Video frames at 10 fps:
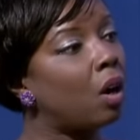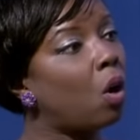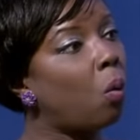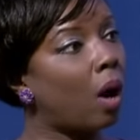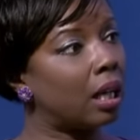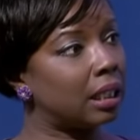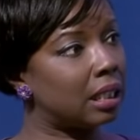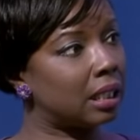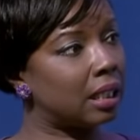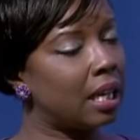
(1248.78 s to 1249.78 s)

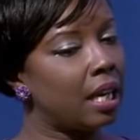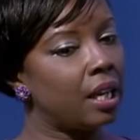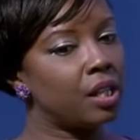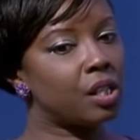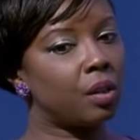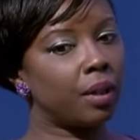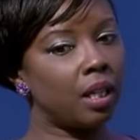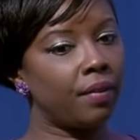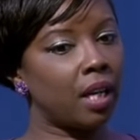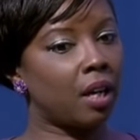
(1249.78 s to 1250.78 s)
quality. So
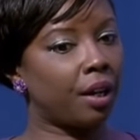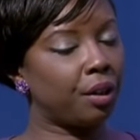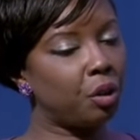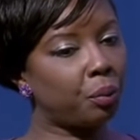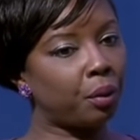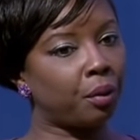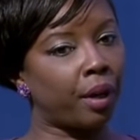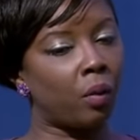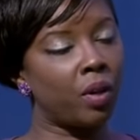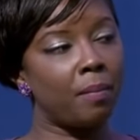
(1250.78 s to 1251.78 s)
even in our youth
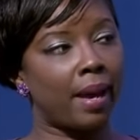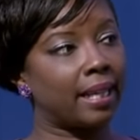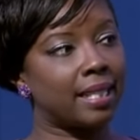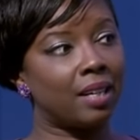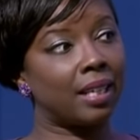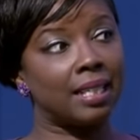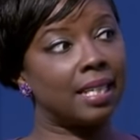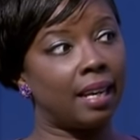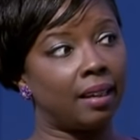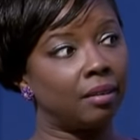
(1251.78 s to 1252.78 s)
program, we max out at
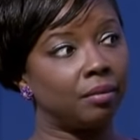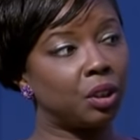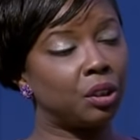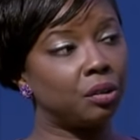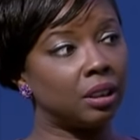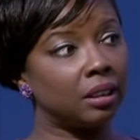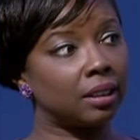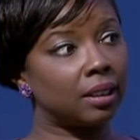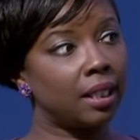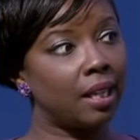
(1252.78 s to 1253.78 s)
10 students
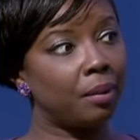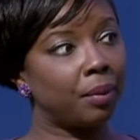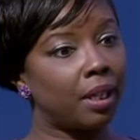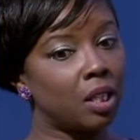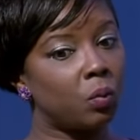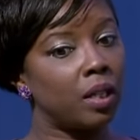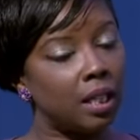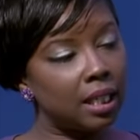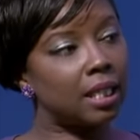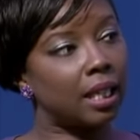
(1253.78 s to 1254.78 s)
because we
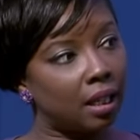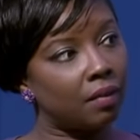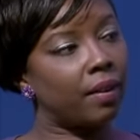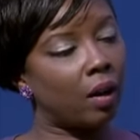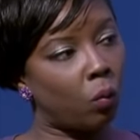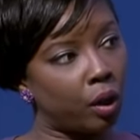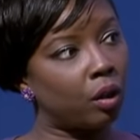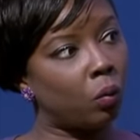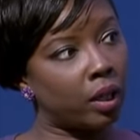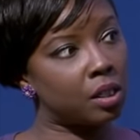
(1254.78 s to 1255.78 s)
need to give that
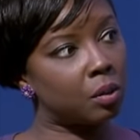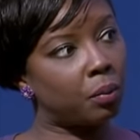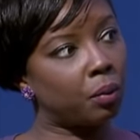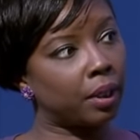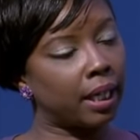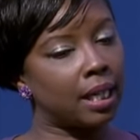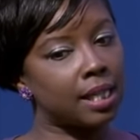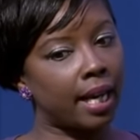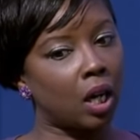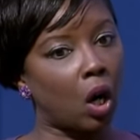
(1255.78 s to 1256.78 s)
one-on-one support, and it's
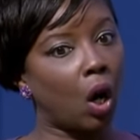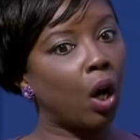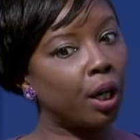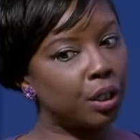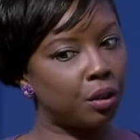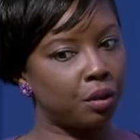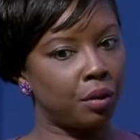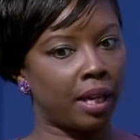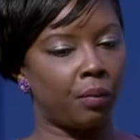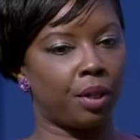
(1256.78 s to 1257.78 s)
kind of hard to do
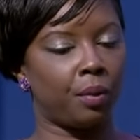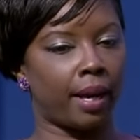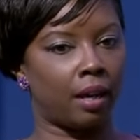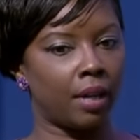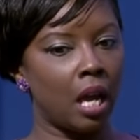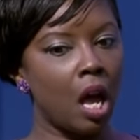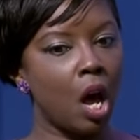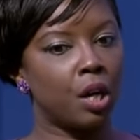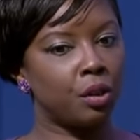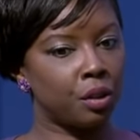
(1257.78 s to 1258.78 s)
that when you have
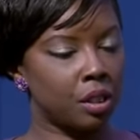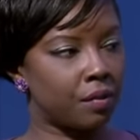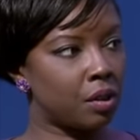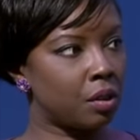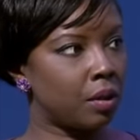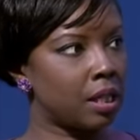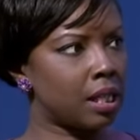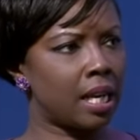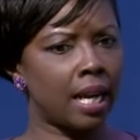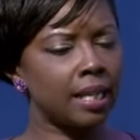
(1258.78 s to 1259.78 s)
hundreds of students.
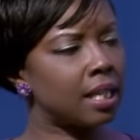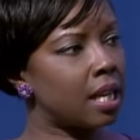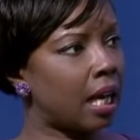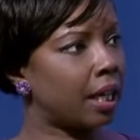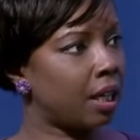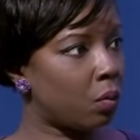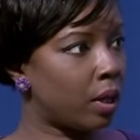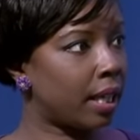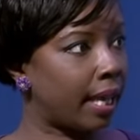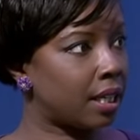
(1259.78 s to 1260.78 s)
And not to knock
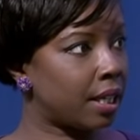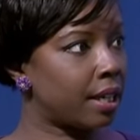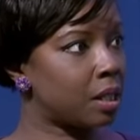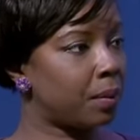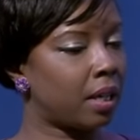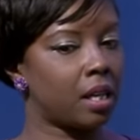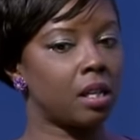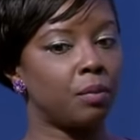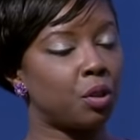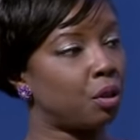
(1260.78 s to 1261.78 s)
anyone that does, because
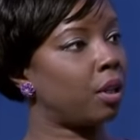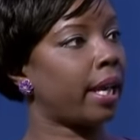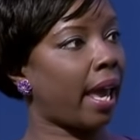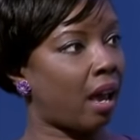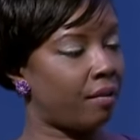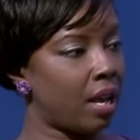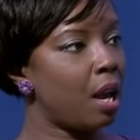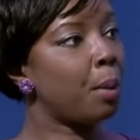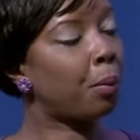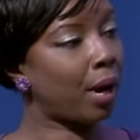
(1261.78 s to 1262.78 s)
I'm sure they have
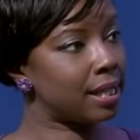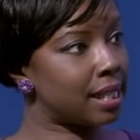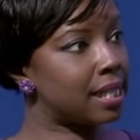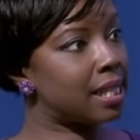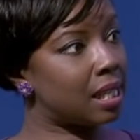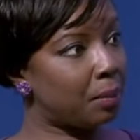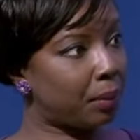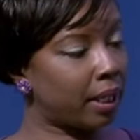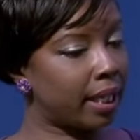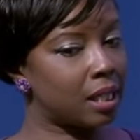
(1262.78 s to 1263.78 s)
processes in
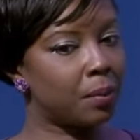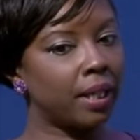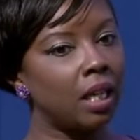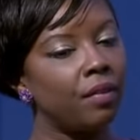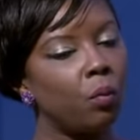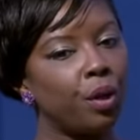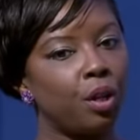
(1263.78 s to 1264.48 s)
place, but even when